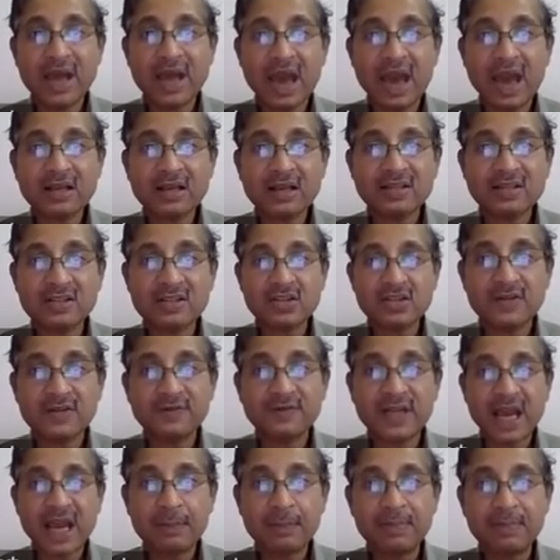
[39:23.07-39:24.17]
the access
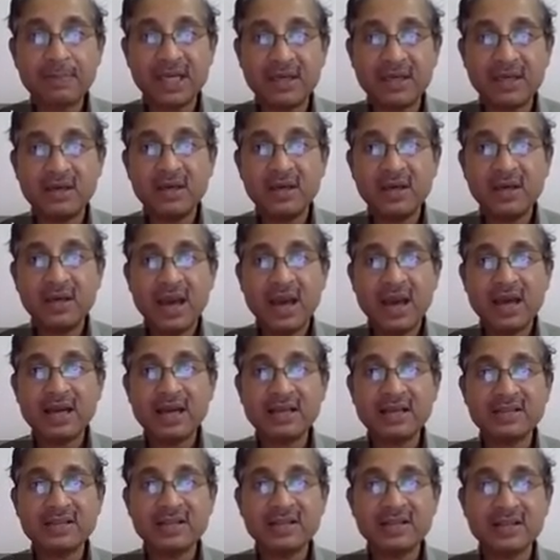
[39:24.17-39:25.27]
of TAPI. And
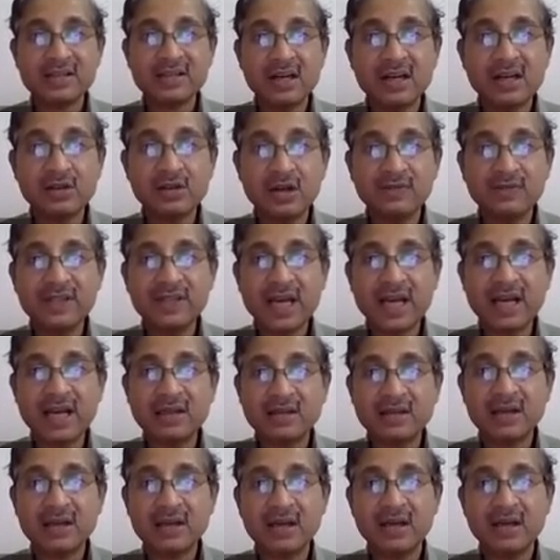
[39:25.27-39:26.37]
as a result of
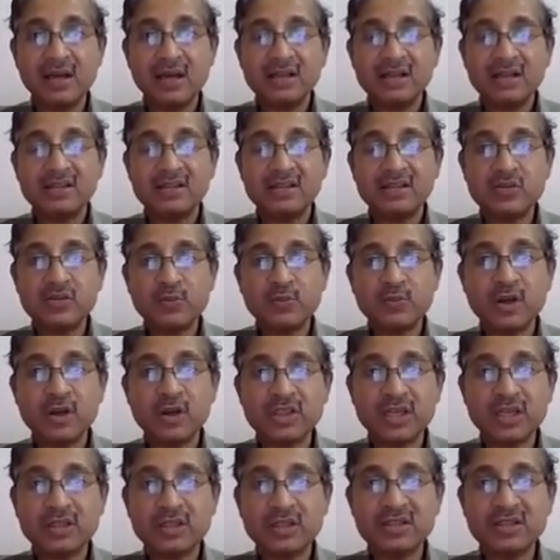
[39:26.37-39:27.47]
that, this
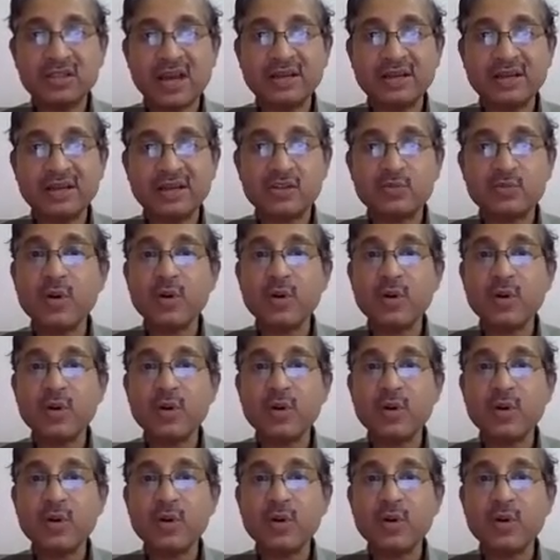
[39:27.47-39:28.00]
project is at this